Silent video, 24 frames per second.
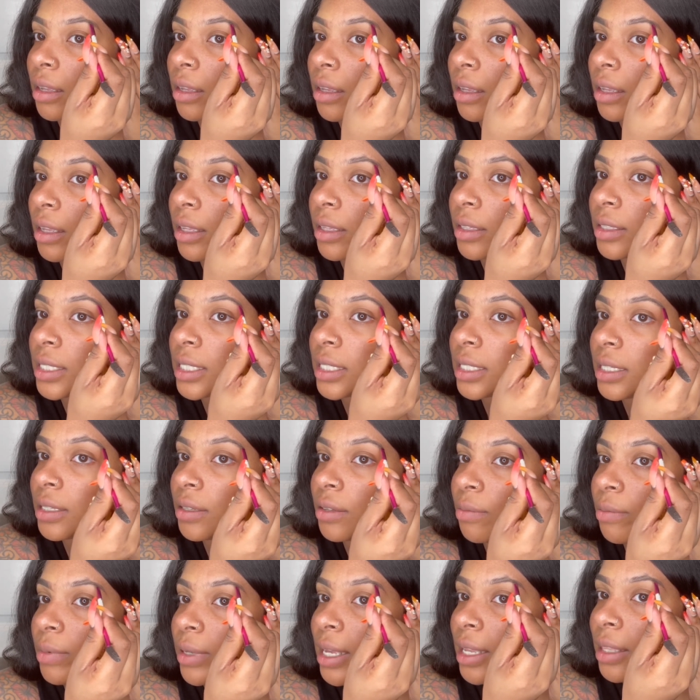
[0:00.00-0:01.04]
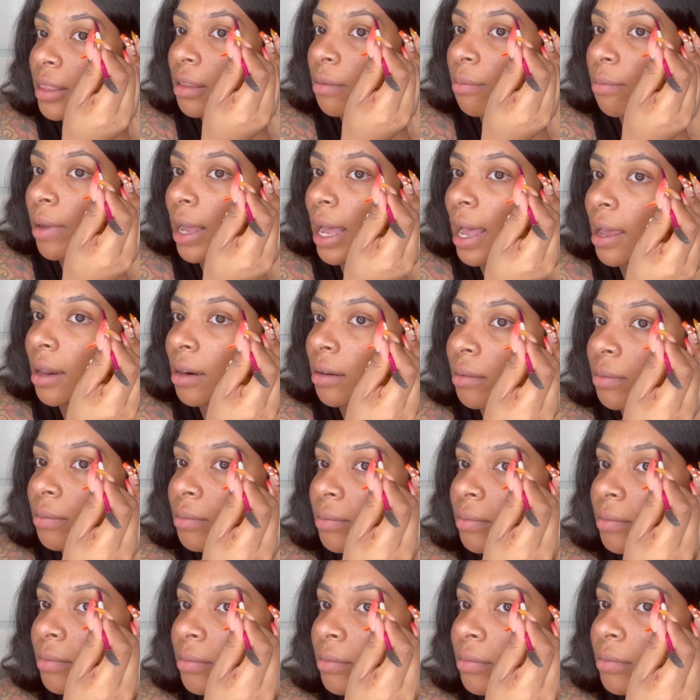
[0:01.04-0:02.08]
and still be at the
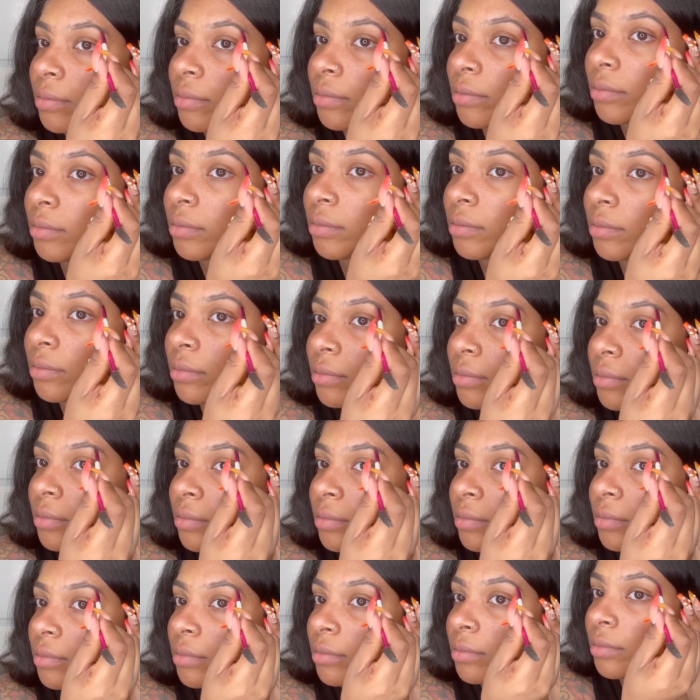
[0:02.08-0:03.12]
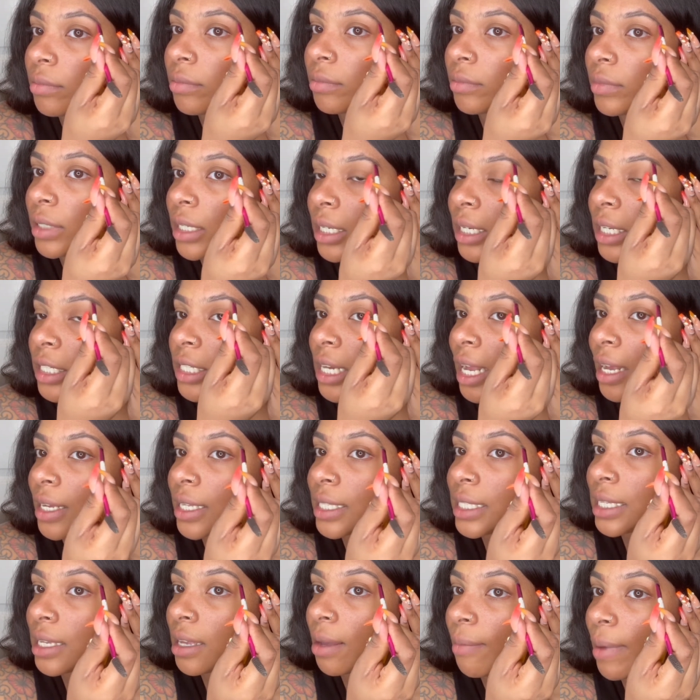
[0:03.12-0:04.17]
bottom. And as y'all can
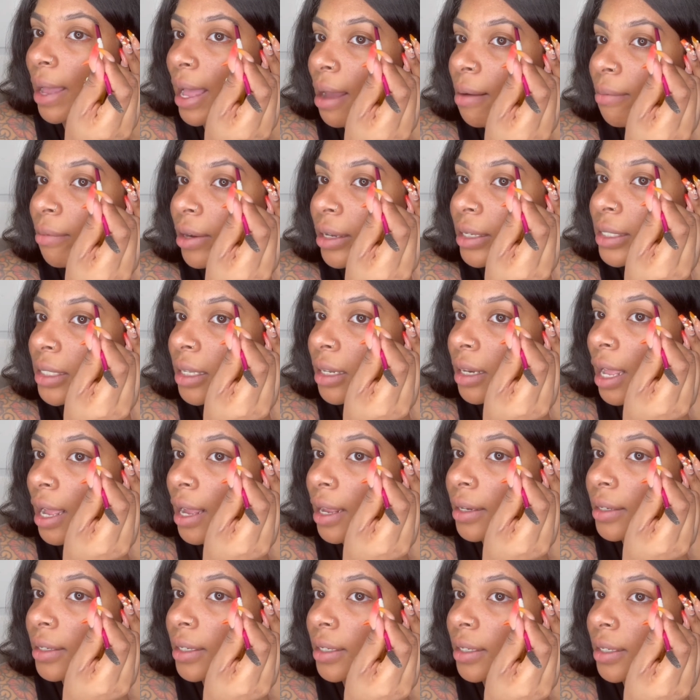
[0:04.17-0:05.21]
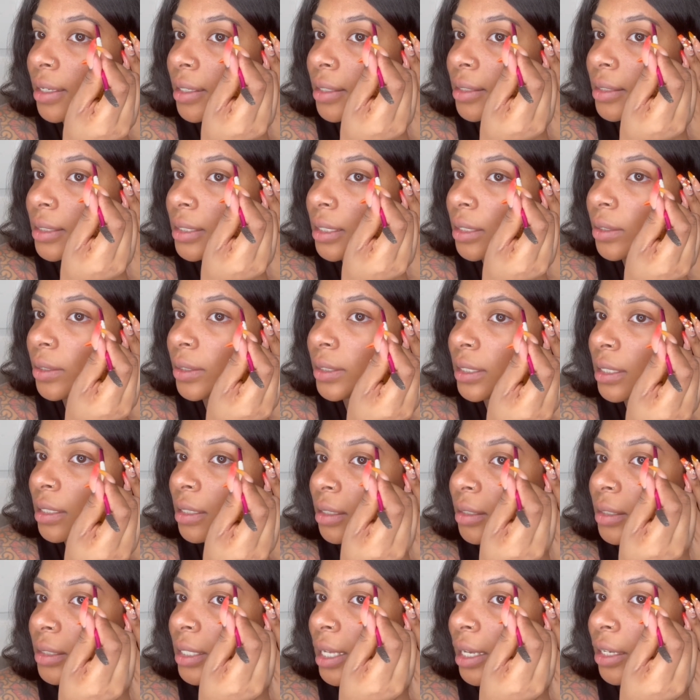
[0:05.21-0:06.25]
tell, my eyebrows are not done, so you see
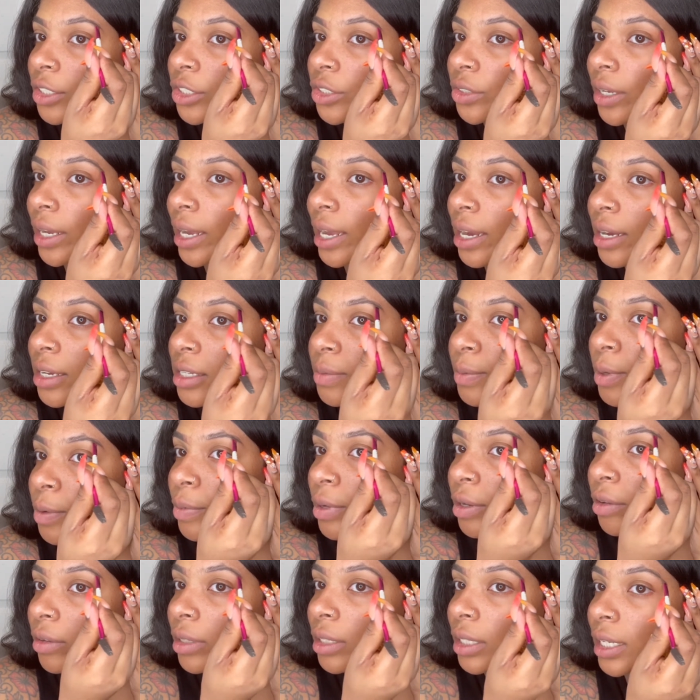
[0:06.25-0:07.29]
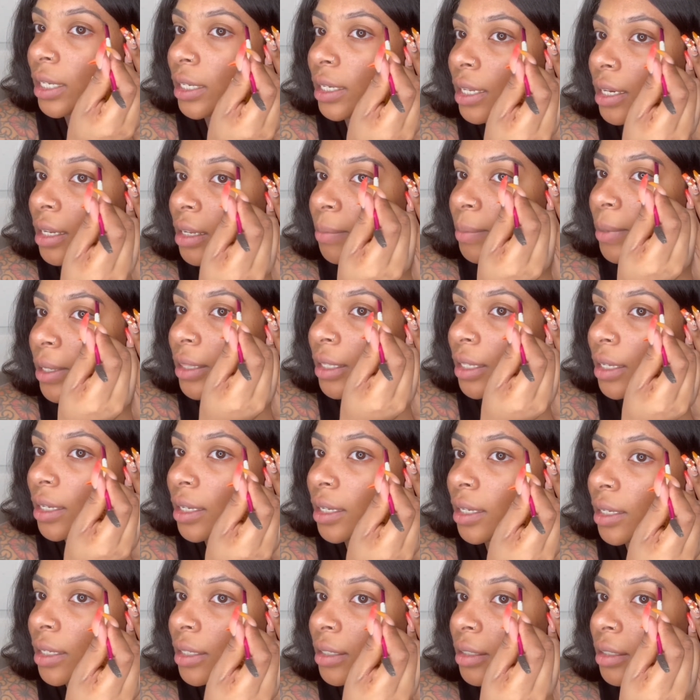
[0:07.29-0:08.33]
those extra hairs, but we're gonna clean it up at the
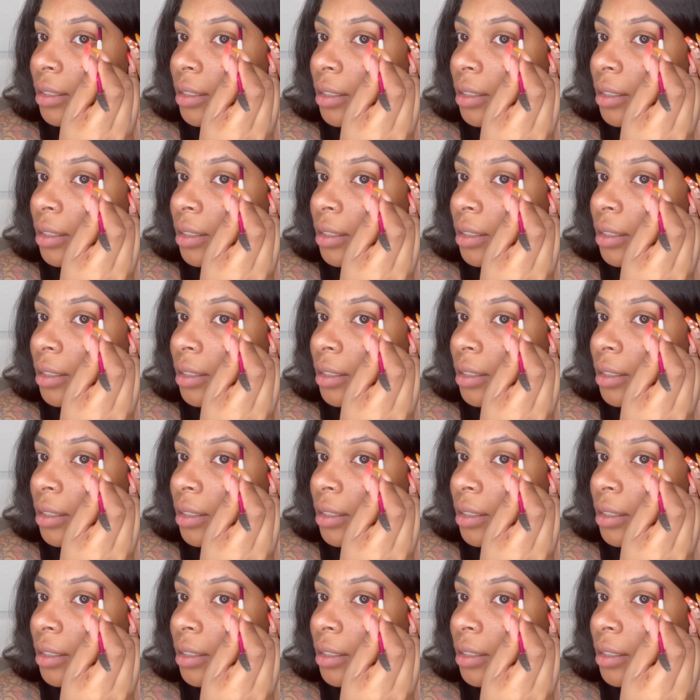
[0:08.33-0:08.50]
end.